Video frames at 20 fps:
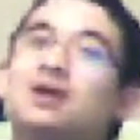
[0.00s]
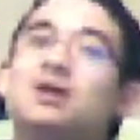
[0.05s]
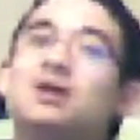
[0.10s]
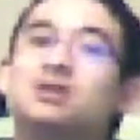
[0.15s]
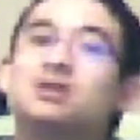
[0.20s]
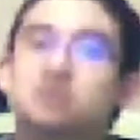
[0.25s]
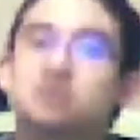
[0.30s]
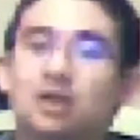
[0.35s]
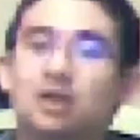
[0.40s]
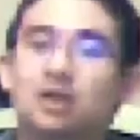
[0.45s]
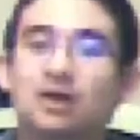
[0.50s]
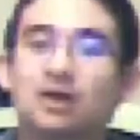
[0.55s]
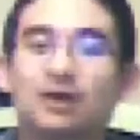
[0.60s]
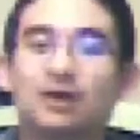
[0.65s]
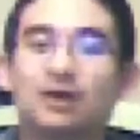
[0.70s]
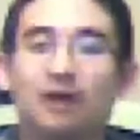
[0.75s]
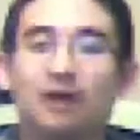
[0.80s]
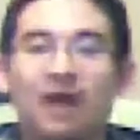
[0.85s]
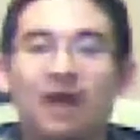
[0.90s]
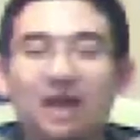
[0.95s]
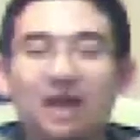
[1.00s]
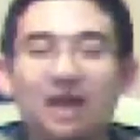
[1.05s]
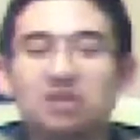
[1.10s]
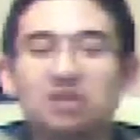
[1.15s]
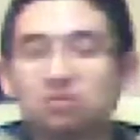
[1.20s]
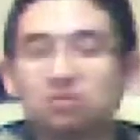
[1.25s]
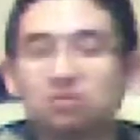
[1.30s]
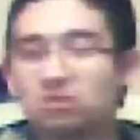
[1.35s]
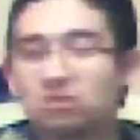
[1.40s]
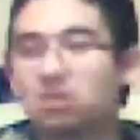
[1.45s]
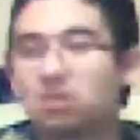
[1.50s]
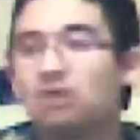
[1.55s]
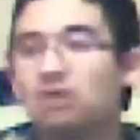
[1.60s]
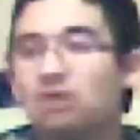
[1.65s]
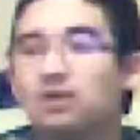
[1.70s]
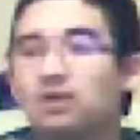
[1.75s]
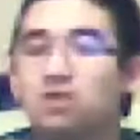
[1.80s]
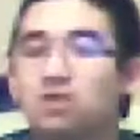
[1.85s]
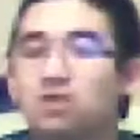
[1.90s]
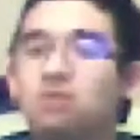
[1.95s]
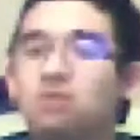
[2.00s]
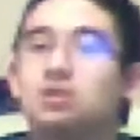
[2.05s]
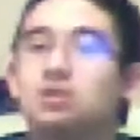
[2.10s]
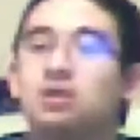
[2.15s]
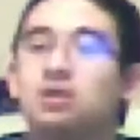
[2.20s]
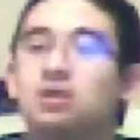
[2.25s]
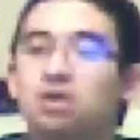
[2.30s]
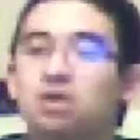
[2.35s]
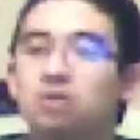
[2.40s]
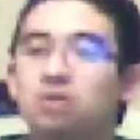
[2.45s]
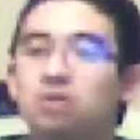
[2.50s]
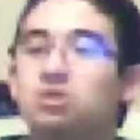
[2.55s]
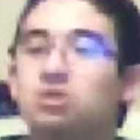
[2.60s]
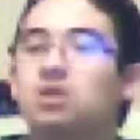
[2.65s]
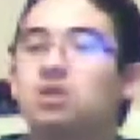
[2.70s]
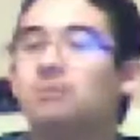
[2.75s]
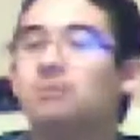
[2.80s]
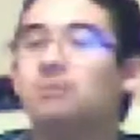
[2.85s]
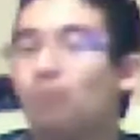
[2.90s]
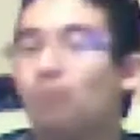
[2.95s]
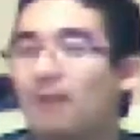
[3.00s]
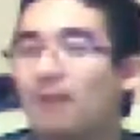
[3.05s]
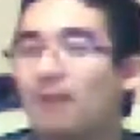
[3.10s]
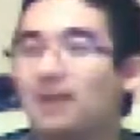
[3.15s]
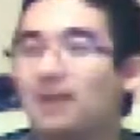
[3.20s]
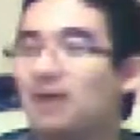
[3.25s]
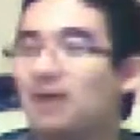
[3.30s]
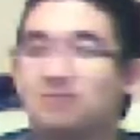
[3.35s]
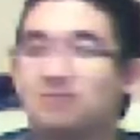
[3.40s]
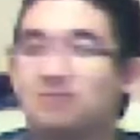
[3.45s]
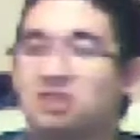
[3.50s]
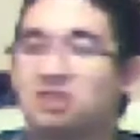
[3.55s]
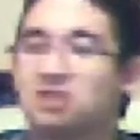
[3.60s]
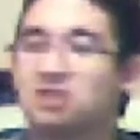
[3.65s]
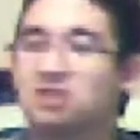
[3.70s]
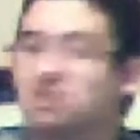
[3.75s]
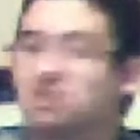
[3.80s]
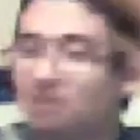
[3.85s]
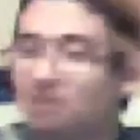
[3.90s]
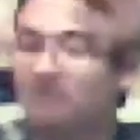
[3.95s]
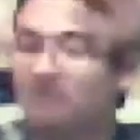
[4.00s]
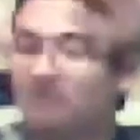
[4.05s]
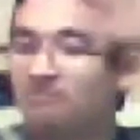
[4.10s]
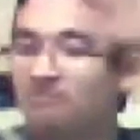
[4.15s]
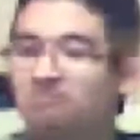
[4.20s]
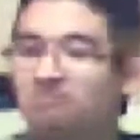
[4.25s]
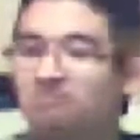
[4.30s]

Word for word: So I had to resort in using the YouTube webcam system